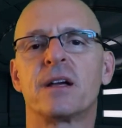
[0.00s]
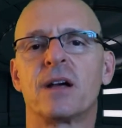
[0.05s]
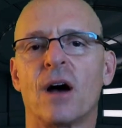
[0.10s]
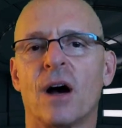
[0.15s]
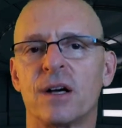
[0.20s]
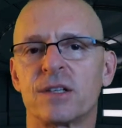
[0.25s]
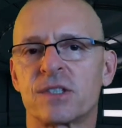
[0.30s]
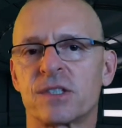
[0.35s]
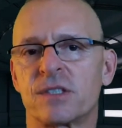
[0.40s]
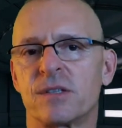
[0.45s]

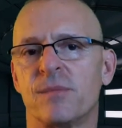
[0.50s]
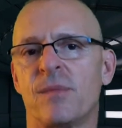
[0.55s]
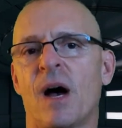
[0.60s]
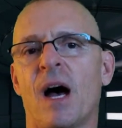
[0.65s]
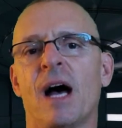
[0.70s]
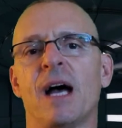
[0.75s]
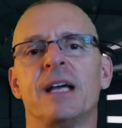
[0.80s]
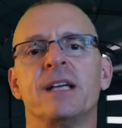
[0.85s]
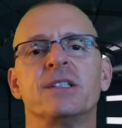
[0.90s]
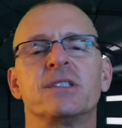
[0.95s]

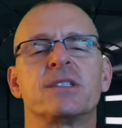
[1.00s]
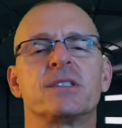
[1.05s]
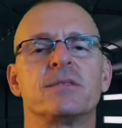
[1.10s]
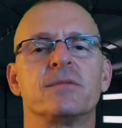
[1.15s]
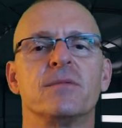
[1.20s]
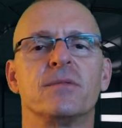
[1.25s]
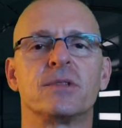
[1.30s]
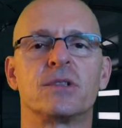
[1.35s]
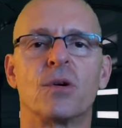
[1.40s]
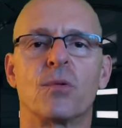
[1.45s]

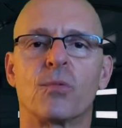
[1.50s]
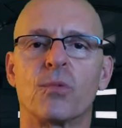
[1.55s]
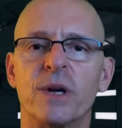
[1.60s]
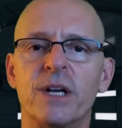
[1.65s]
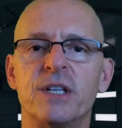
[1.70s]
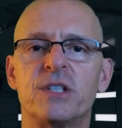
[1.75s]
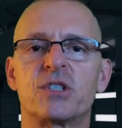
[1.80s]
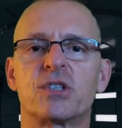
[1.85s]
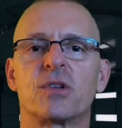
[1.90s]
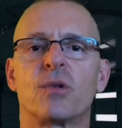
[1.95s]
customized to
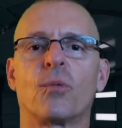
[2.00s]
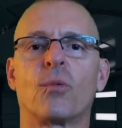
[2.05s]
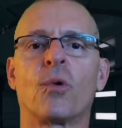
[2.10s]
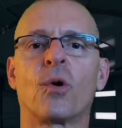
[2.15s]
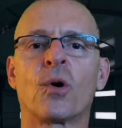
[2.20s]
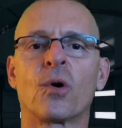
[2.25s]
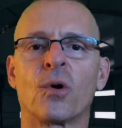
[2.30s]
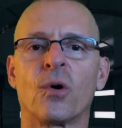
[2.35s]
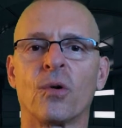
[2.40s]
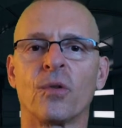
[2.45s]
reach the
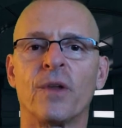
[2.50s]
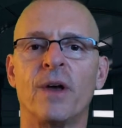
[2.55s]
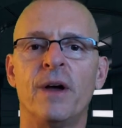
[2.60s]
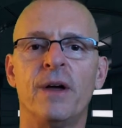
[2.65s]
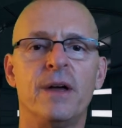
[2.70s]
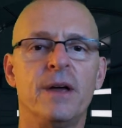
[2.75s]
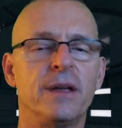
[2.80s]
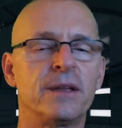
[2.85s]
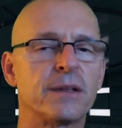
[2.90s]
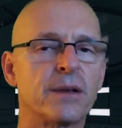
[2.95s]
world
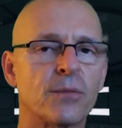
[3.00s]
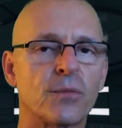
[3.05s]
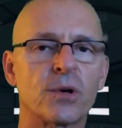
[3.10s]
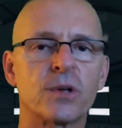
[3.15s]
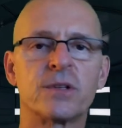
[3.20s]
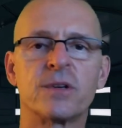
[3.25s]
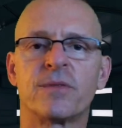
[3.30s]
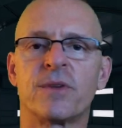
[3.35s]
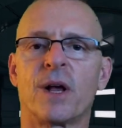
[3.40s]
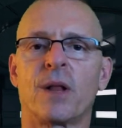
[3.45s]
that
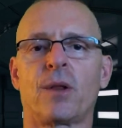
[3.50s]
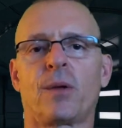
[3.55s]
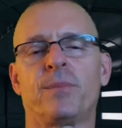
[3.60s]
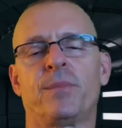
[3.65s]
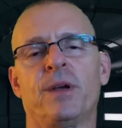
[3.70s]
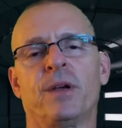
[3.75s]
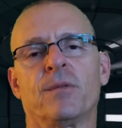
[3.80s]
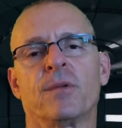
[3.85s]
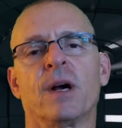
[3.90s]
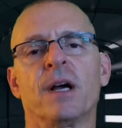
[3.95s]
we're
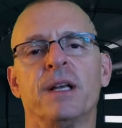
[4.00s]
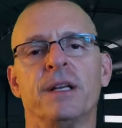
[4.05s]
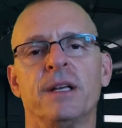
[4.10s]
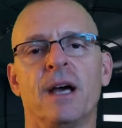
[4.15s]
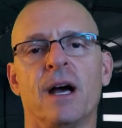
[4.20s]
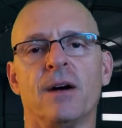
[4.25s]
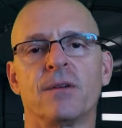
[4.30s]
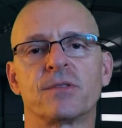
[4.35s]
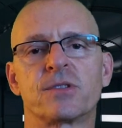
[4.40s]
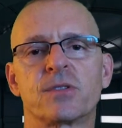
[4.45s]
developing right
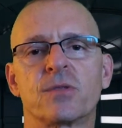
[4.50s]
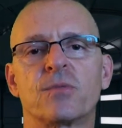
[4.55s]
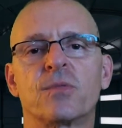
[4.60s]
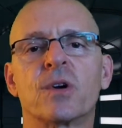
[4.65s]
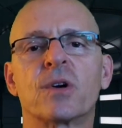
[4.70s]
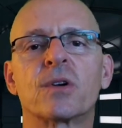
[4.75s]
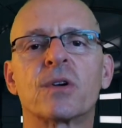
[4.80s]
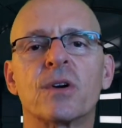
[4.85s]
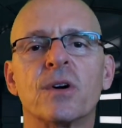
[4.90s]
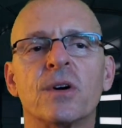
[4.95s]
now. So
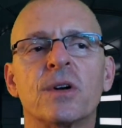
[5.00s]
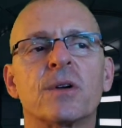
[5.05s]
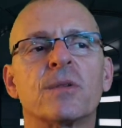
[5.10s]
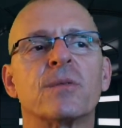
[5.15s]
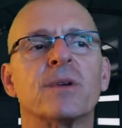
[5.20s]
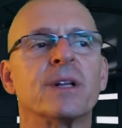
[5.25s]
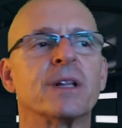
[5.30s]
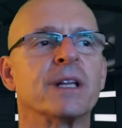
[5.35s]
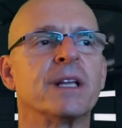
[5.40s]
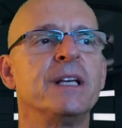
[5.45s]
we're going to
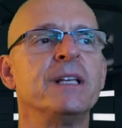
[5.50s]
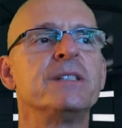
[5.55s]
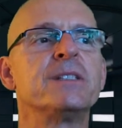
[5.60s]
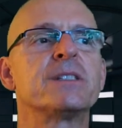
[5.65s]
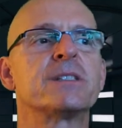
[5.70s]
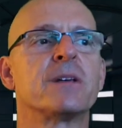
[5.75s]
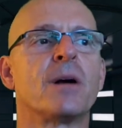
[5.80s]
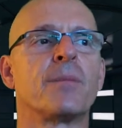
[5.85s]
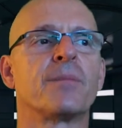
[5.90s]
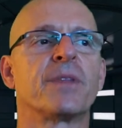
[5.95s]

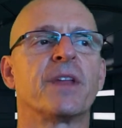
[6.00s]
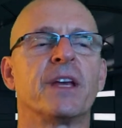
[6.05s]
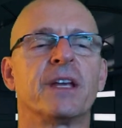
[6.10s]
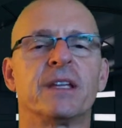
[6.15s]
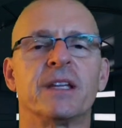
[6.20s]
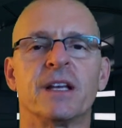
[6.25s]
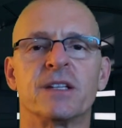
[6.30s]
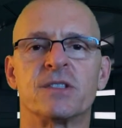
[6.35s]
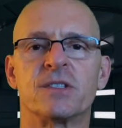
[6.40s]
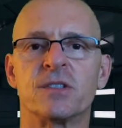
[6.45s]
release
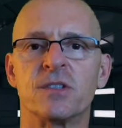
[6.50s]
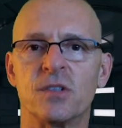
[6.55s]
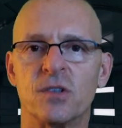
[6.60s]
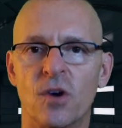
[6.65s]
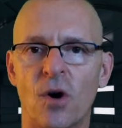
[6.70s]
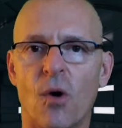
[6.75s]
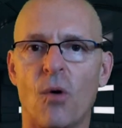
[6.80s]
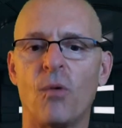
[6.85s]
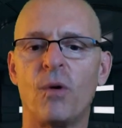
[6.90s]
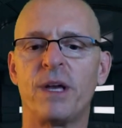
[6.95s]
something that's
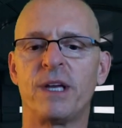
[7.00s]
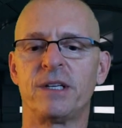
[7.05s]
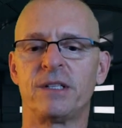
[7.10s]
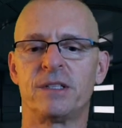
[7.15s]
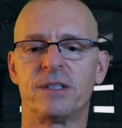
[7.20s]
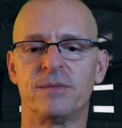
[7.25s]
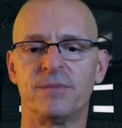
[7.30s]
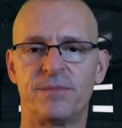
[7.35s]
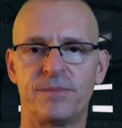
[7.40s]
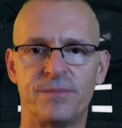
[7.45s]
going
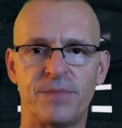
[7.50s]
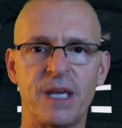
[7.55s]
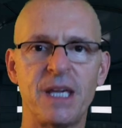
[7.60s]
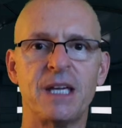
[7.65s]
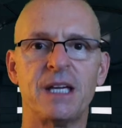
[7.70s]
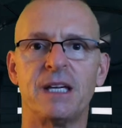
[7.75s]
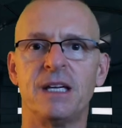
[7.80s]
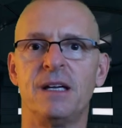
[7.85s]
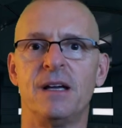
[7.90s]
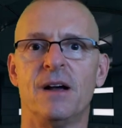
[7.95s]
to
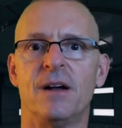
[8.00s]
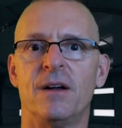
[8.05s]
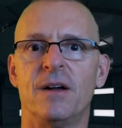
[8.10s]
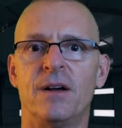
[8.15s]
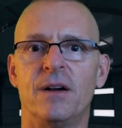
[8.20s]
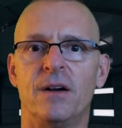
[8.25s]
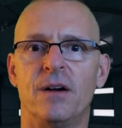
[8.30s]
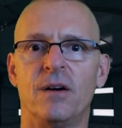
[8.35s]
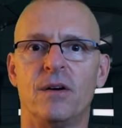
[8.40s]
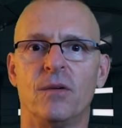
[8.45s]
be
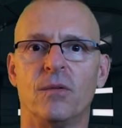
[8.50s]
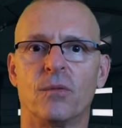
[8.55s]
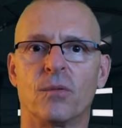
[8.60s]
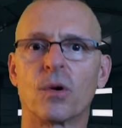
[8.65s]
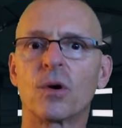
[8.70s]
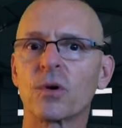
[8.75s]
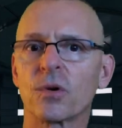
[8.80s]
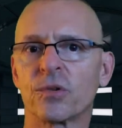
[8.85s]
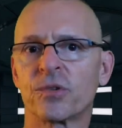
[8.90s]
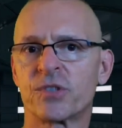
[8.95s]

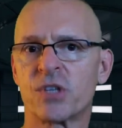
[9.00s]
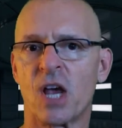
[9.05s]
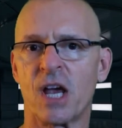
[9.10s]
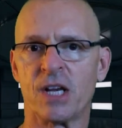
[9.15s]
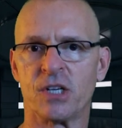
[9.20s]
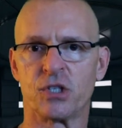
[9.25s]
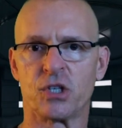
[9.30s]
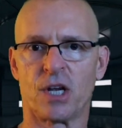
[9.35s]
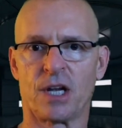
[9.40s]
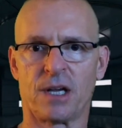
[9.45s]
world
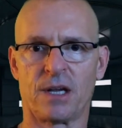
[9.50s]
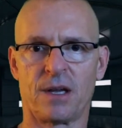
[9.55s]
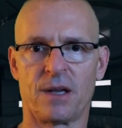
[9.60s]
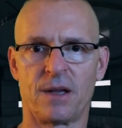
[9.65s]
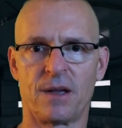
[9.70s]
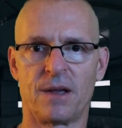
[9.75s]
changing